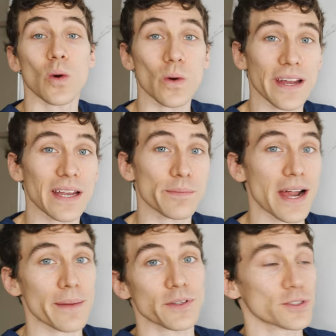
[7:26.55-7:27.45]
Or again,
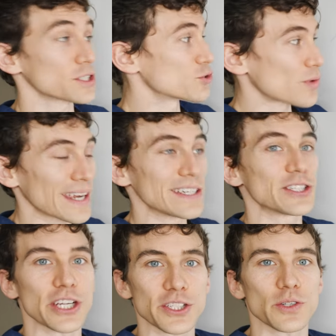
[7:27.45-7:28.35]
perhaps there's a
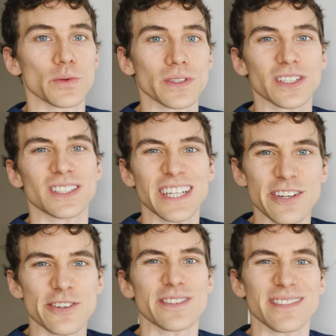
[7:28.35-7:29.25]
drainage issue with just tears